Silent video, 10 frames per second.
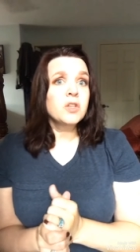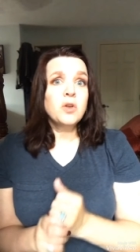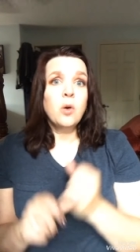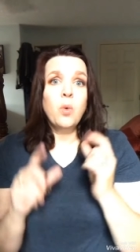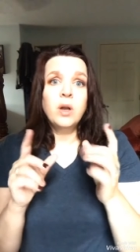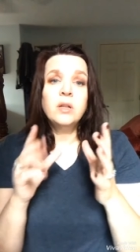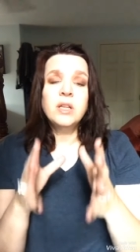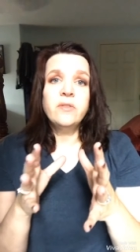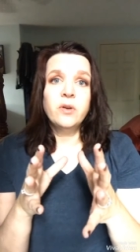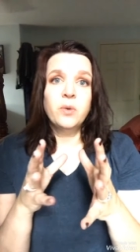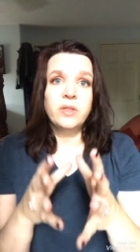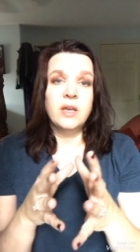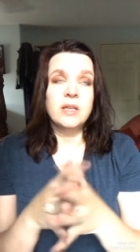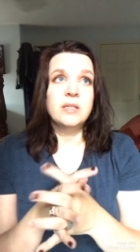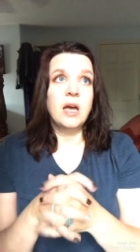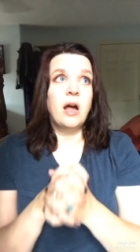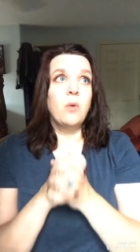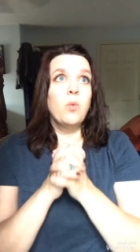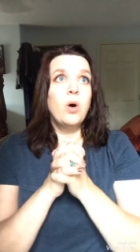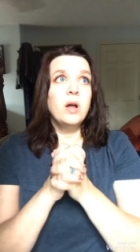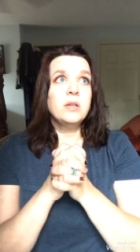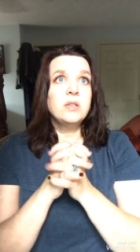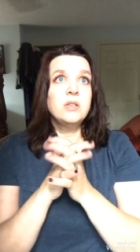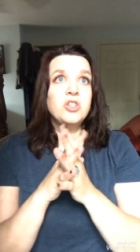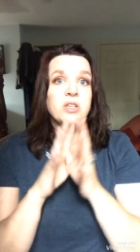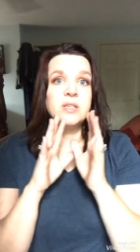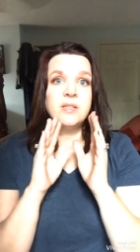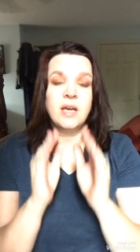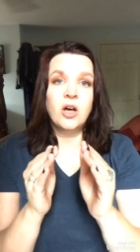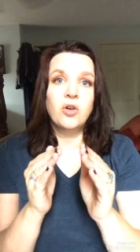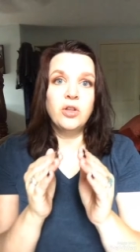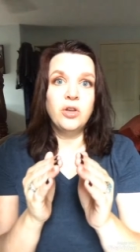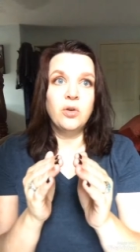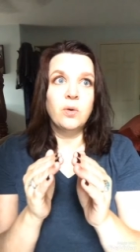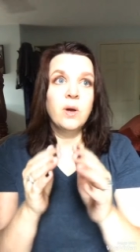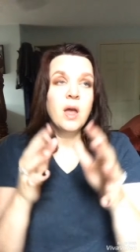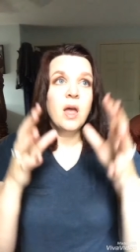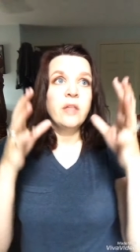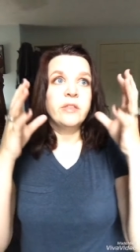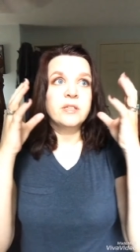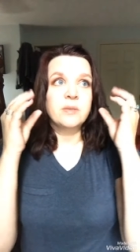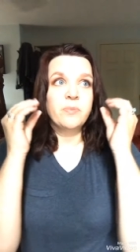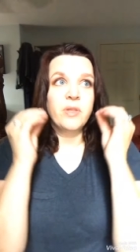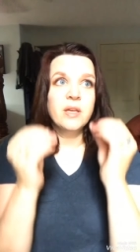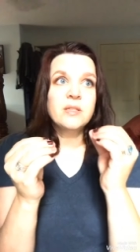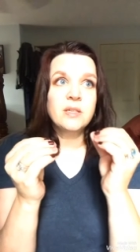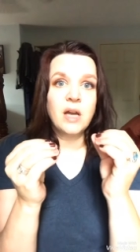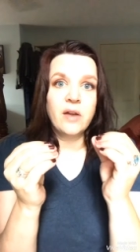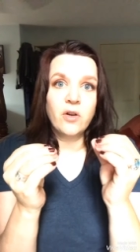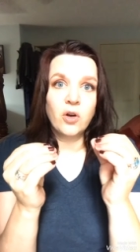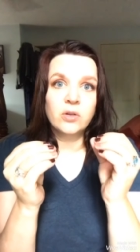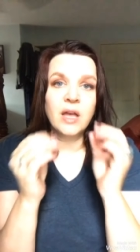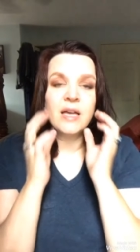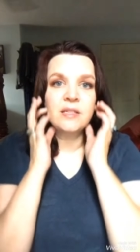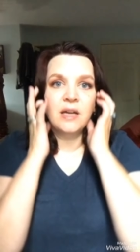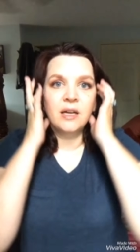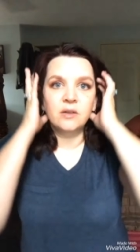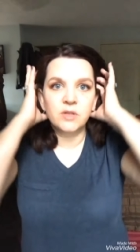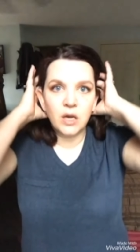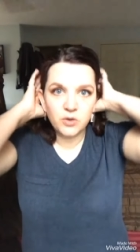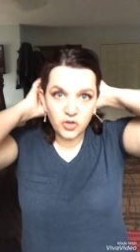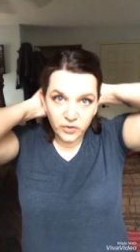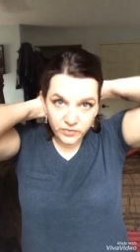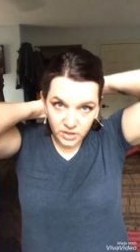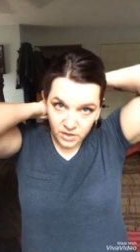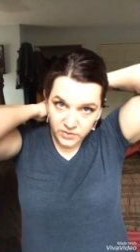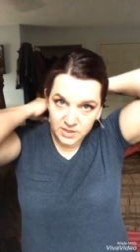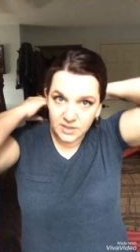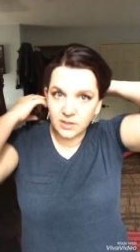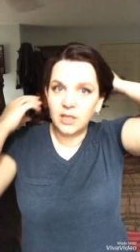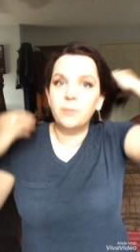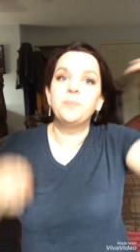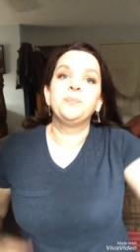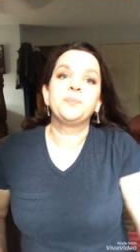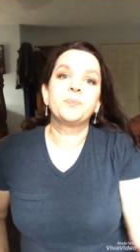So I want to leave it with this. I want to just tell you that some things that I heard last night as I was drifting off to sleep